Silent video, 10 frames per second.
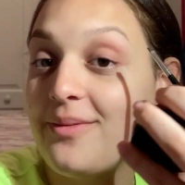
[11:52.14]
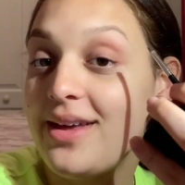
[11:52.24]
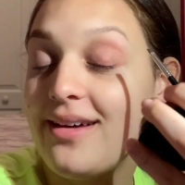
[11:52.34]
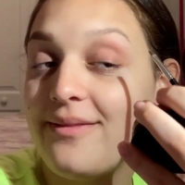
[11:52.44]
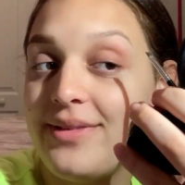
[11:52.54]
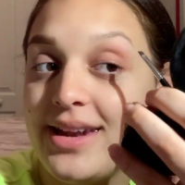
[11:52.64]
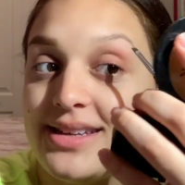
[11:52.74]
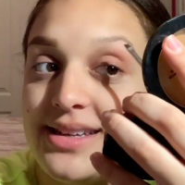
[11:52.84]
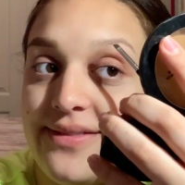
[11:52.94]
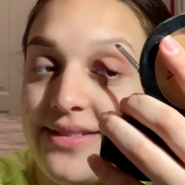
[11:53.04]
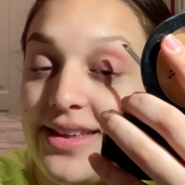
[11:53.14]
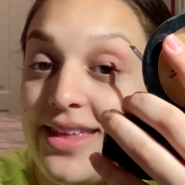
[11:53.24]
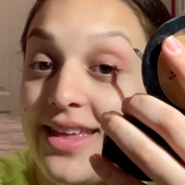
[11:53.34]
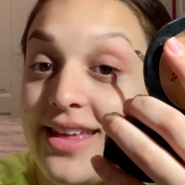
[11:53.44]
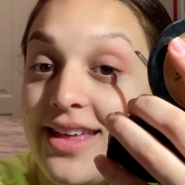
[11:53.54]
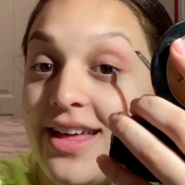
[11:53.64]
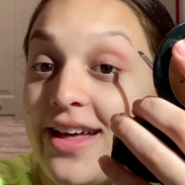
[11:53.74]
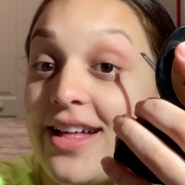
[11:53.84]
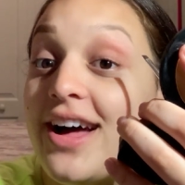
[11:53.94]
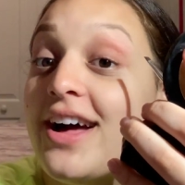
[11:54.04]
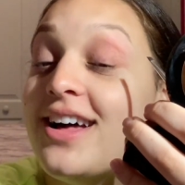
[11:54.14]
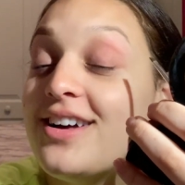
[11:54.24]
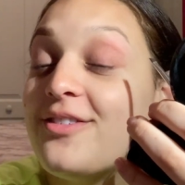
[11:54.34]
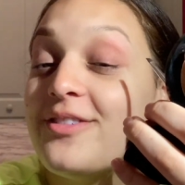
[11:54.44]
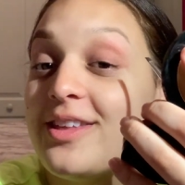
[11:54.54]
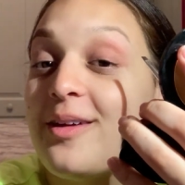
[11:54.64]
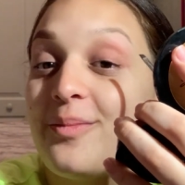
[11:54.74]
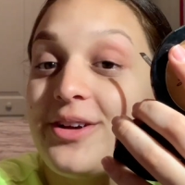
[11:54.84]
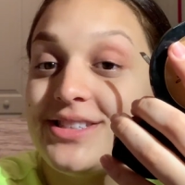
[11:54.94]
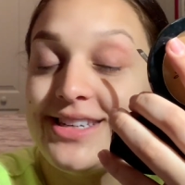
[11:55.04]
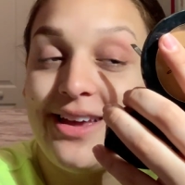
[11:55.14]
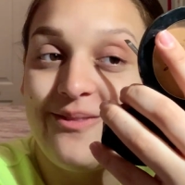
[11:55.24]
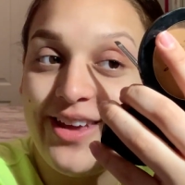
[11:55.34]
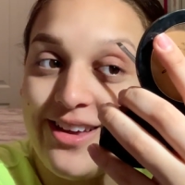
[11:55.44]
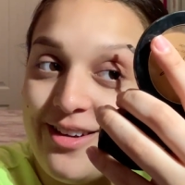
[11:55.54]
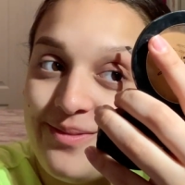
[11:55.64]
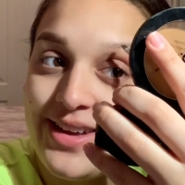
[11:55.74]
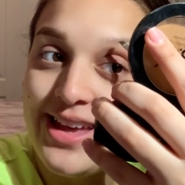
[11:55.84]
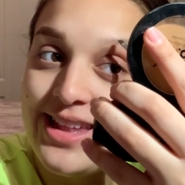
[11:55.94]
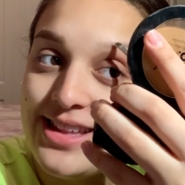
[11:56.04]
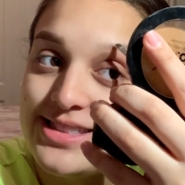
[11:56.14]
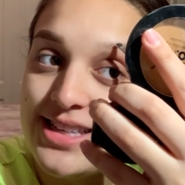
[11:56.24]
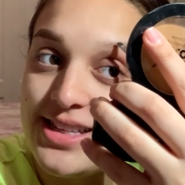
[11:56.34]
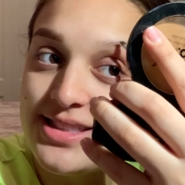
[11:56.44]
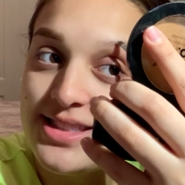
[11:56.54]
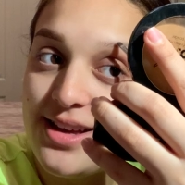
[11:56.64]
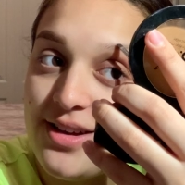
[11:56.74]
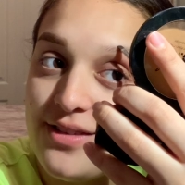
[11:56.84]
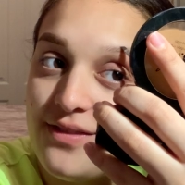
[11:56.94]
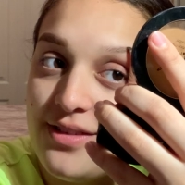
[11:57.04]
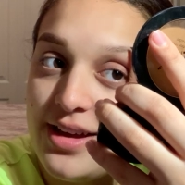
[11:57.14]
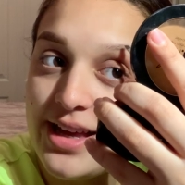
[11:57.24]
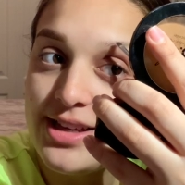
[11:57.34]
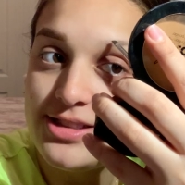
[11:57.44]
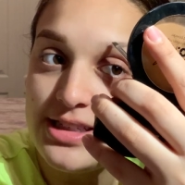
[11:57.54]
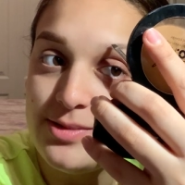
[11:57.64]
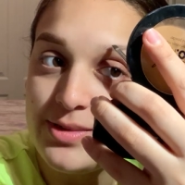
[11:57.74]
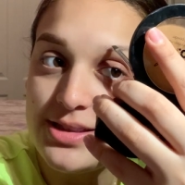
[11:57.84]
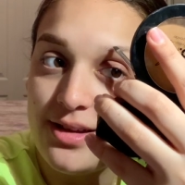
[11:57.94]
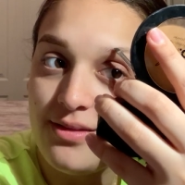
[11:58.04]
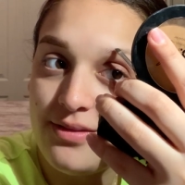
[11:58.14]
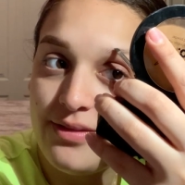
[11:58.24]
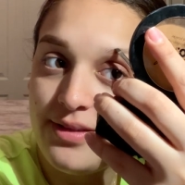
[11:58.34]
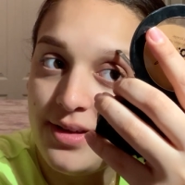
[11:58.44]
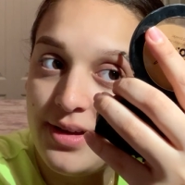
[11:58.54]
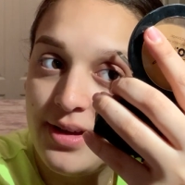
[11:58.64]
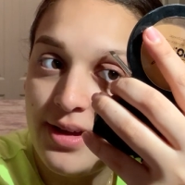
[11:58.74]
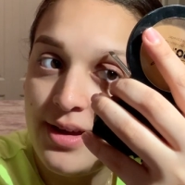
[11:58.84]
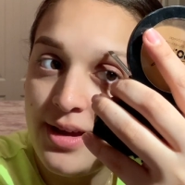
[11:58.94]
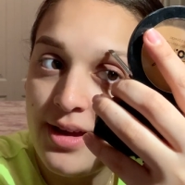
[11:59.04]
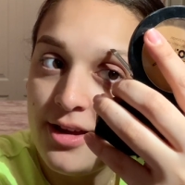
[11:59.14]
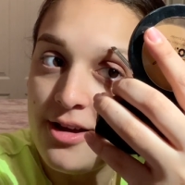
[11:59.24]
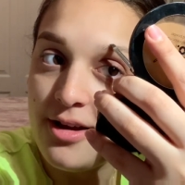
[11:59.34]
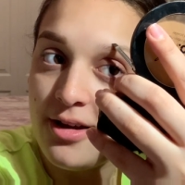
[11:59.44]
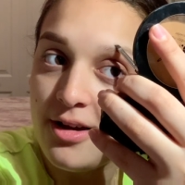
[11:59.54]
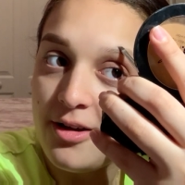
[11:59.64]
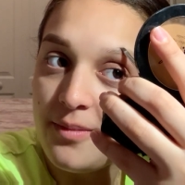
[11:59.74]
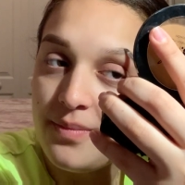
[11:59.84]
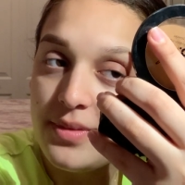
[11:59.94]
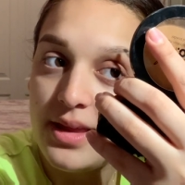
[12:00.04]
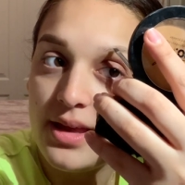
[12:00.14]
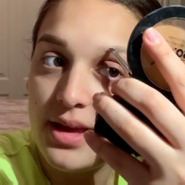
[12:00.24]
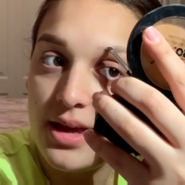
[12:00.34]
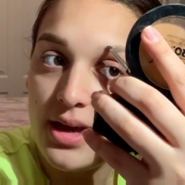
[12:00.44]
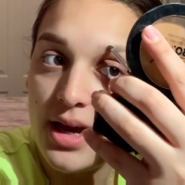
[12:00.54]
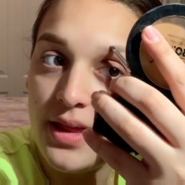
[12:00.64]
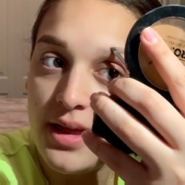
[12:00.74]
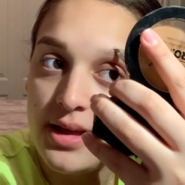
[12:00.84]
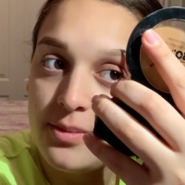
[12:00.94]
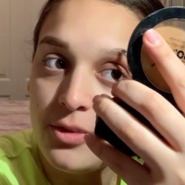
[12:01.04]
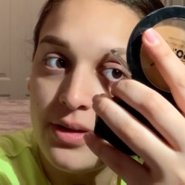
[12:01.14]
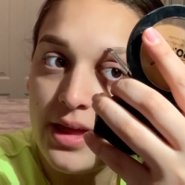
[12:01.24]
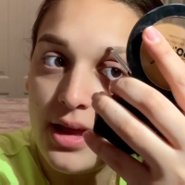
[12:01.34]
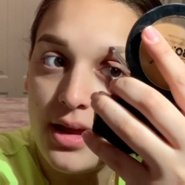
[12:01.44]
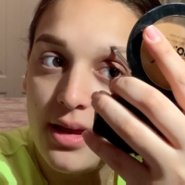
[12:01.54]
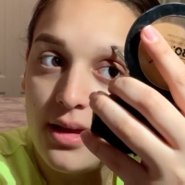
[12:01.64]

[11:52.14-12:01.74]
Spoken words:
makeup, but I definitely really appreciate makeup in the sense of I can change myself. I think it's more like